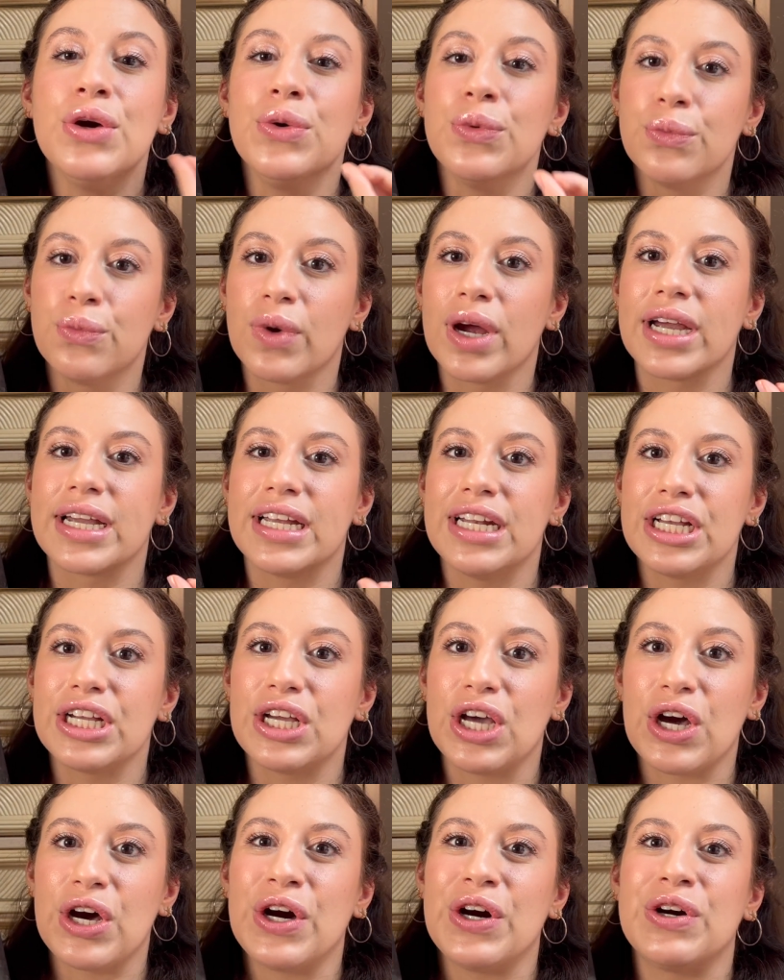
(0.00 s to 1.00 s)
We're gonna
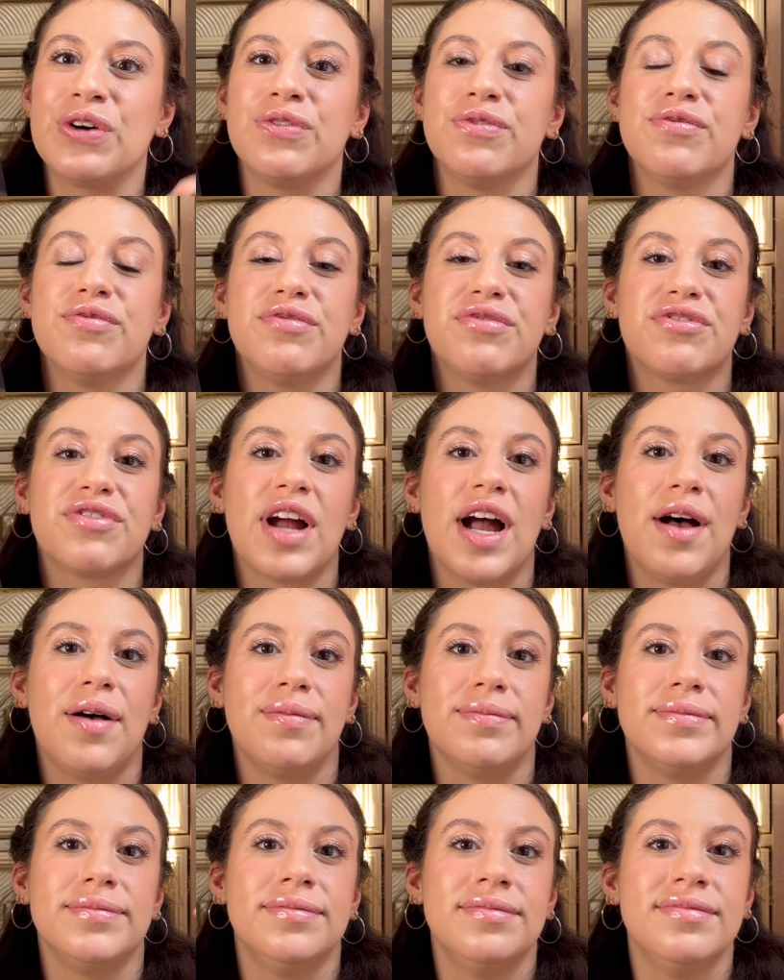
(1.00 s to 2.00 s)
go
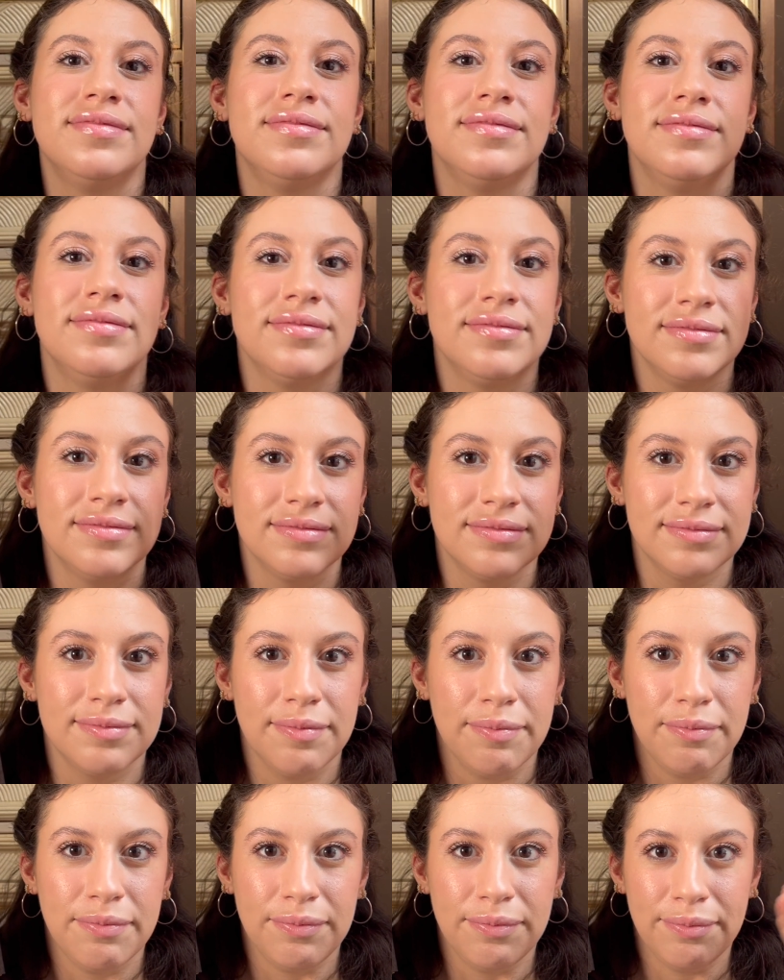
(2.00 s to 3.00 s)
from
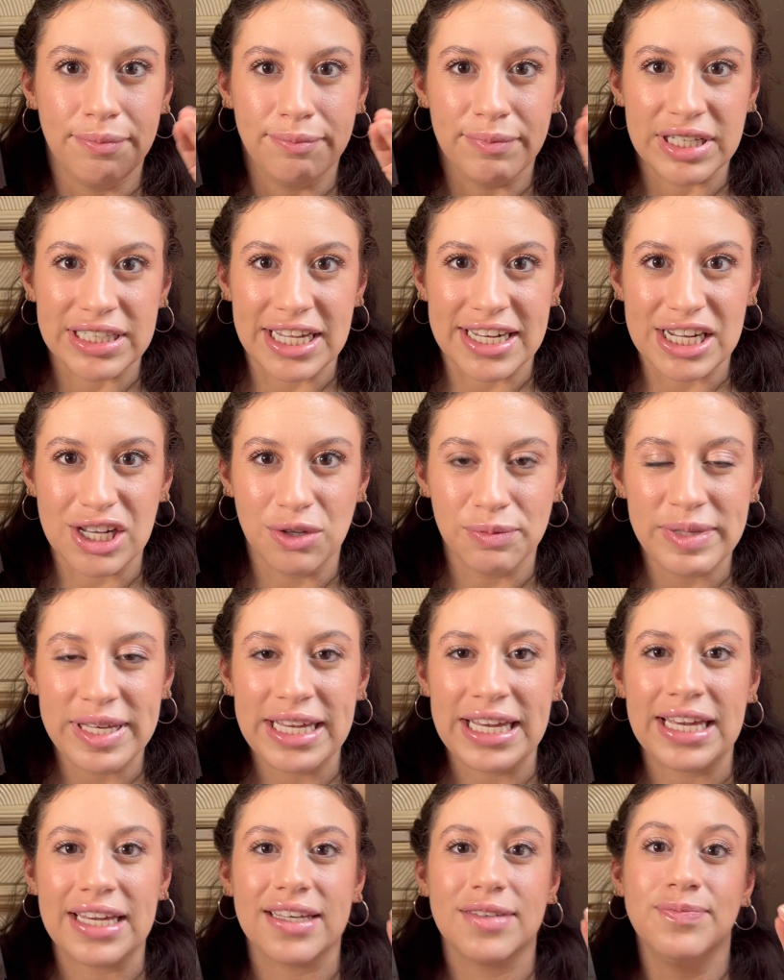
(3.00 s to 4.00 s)
millennial
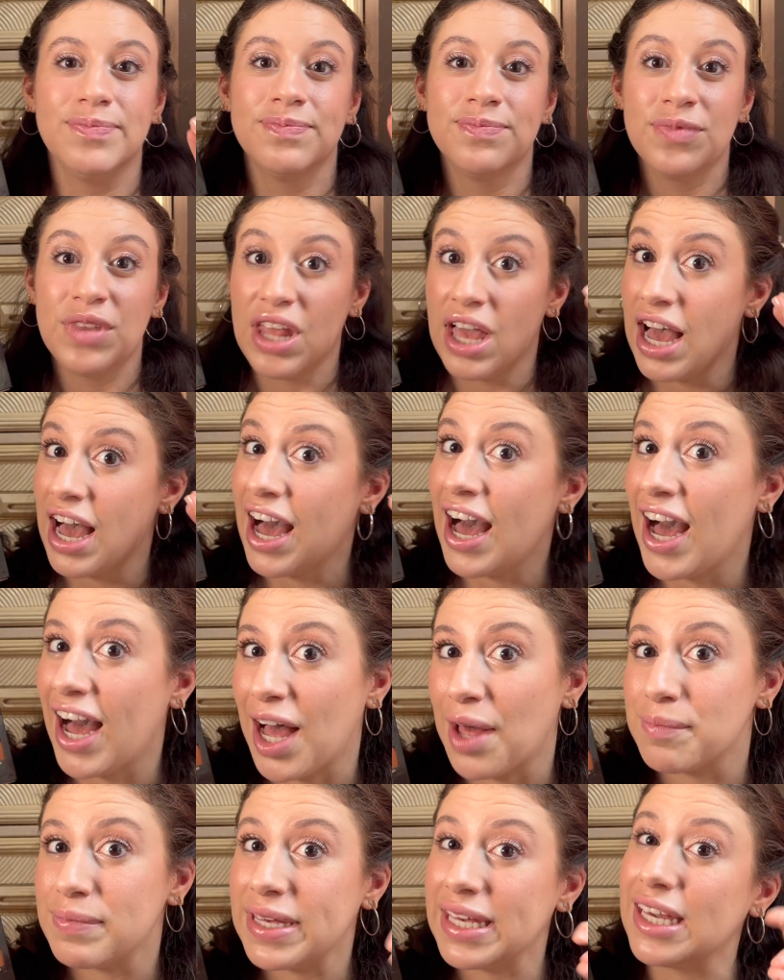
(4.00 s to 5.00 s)
pink,
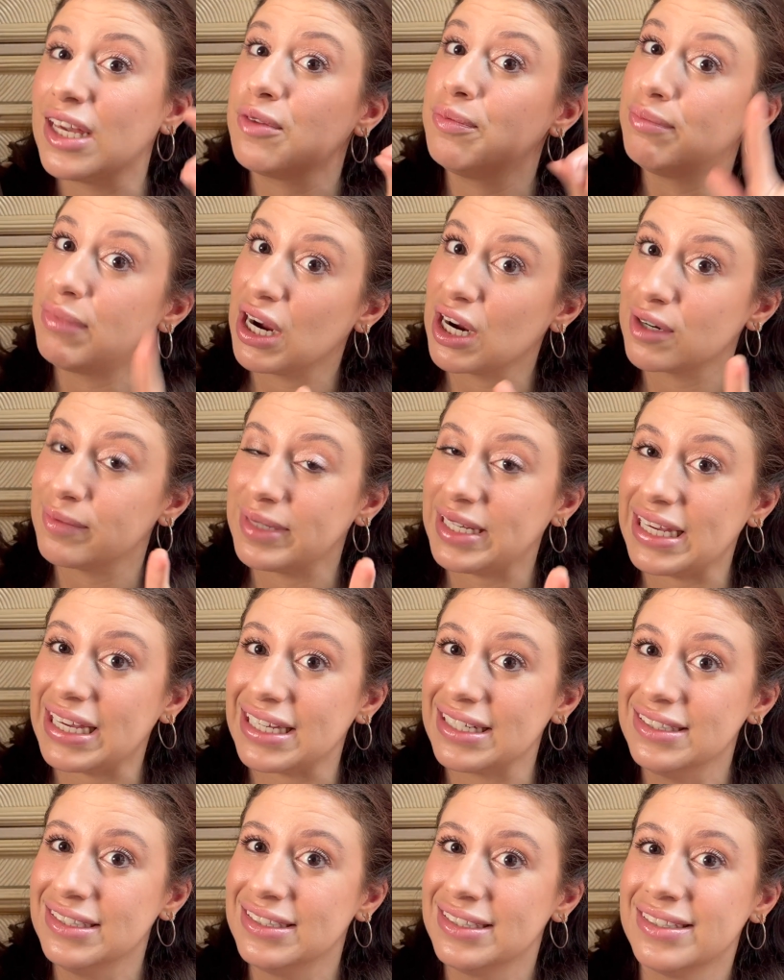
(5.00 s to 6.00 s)
hot pink
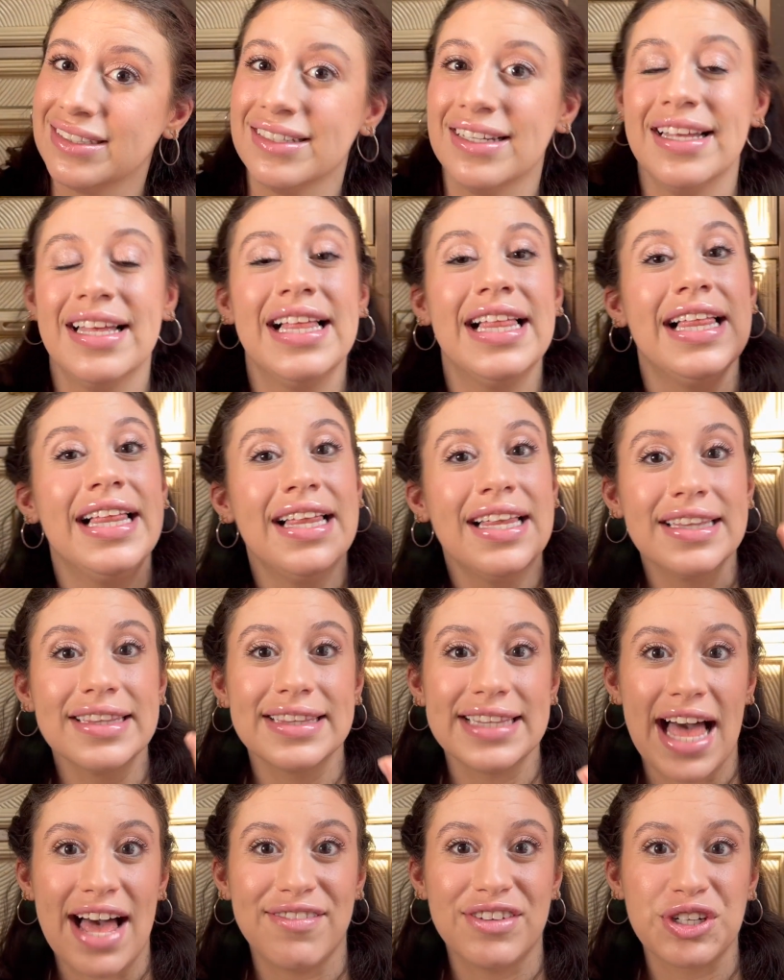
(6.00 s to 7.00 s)
Barbie,
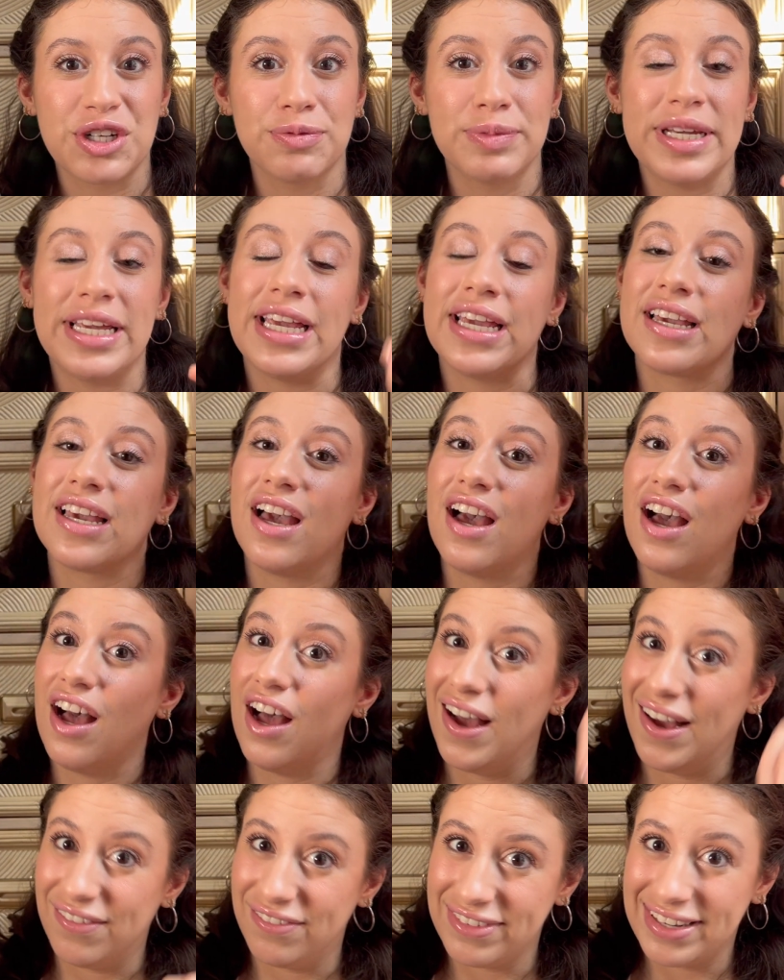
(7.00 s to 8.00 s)
lavender pink
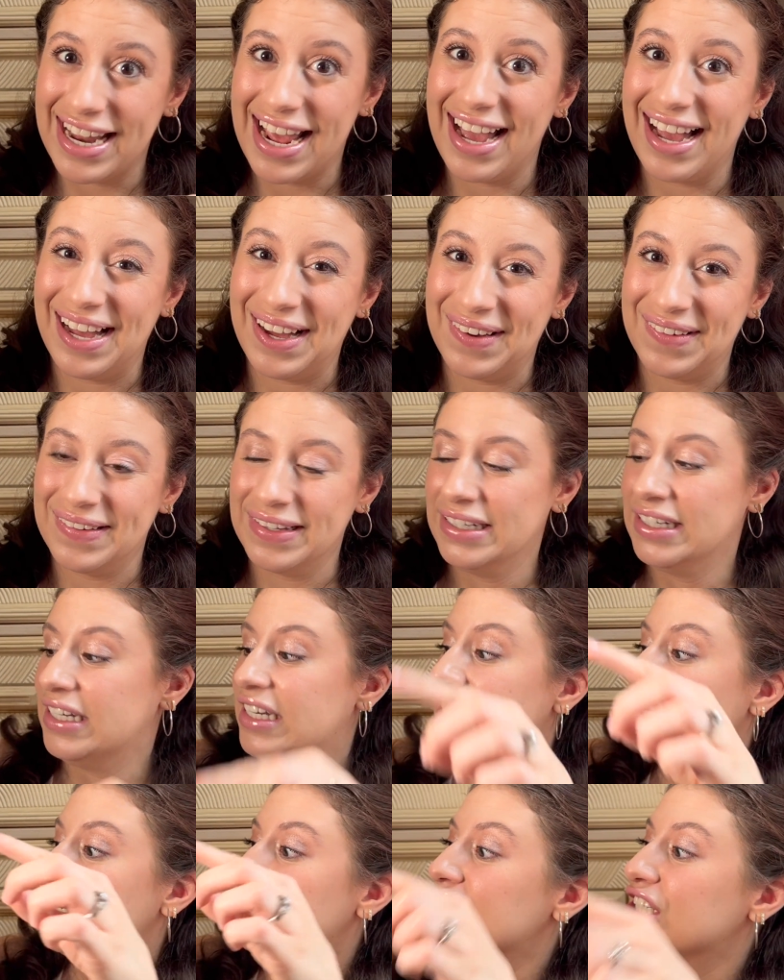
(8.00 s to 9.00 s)
of now
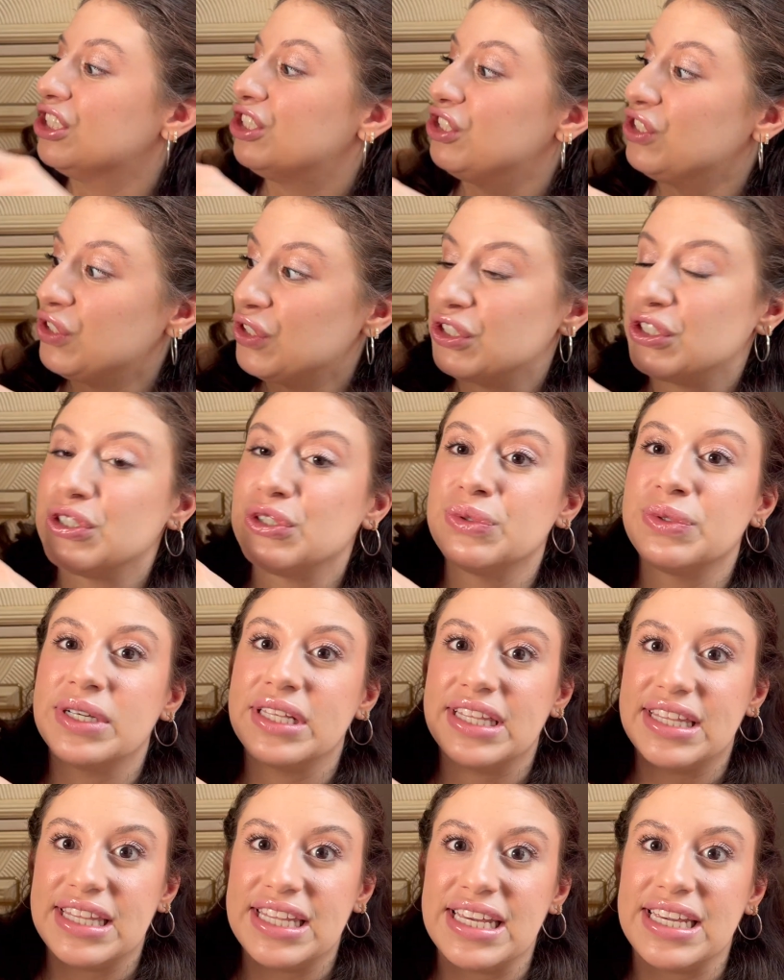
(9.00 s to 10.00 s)
to
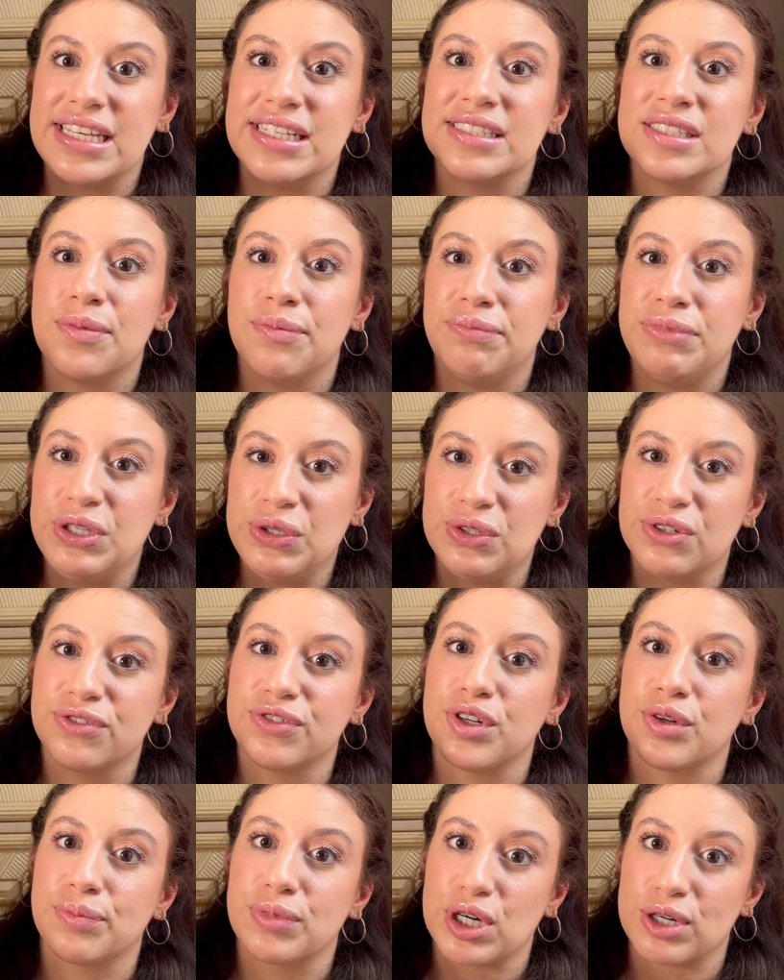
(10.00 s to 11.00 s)
these
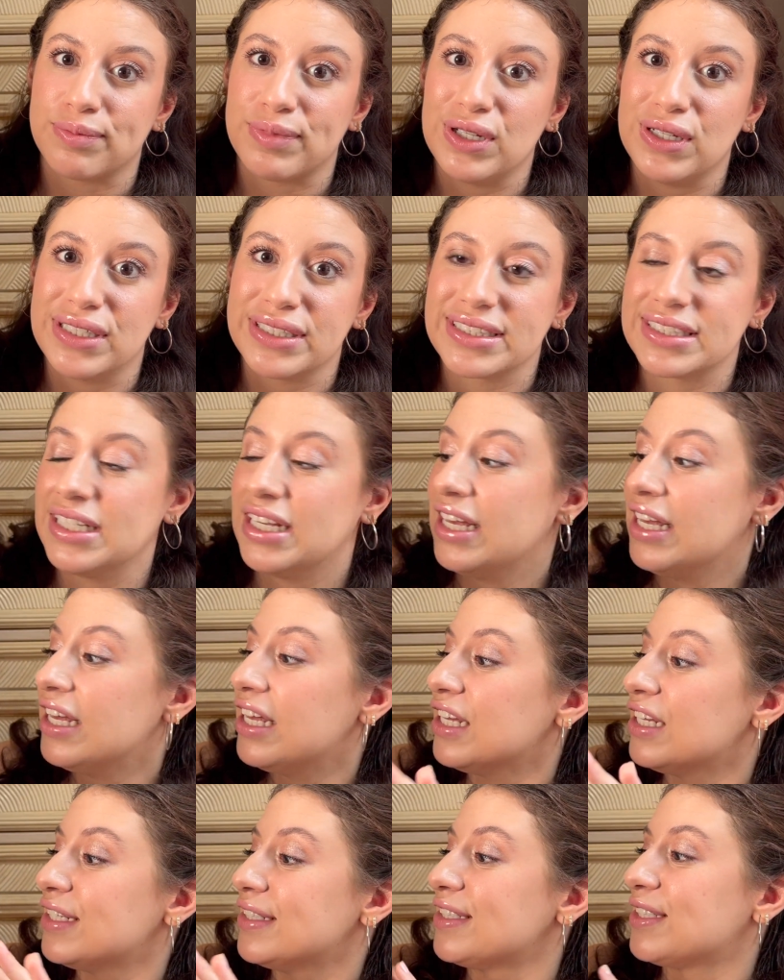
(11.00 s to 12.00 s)
beautiful purples.
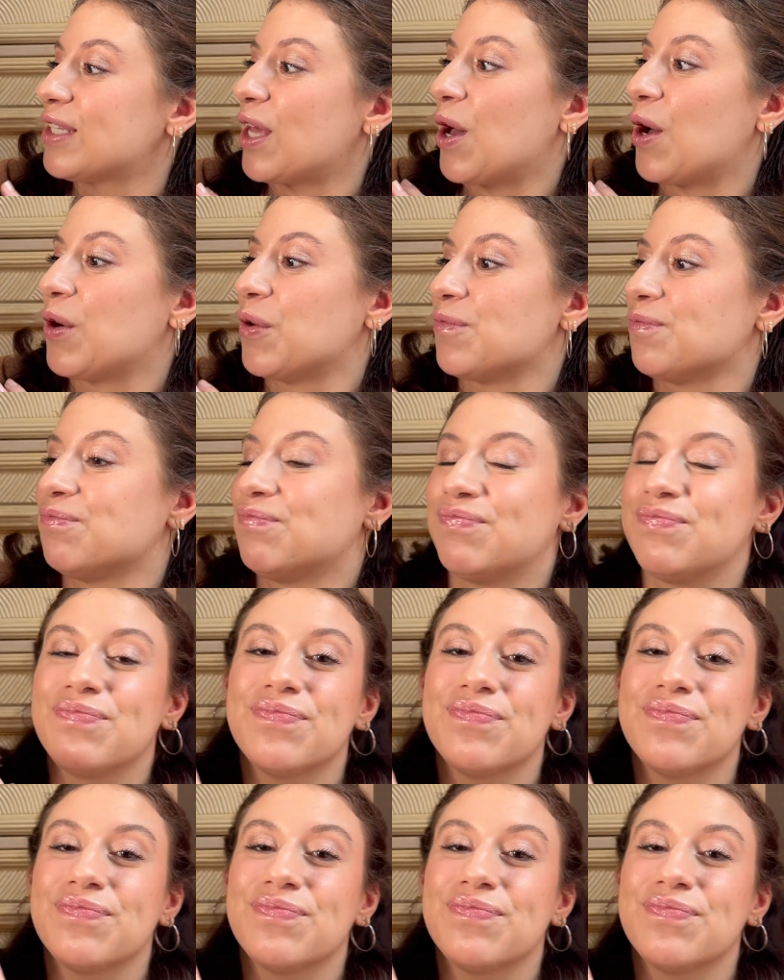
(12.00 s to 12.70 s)
So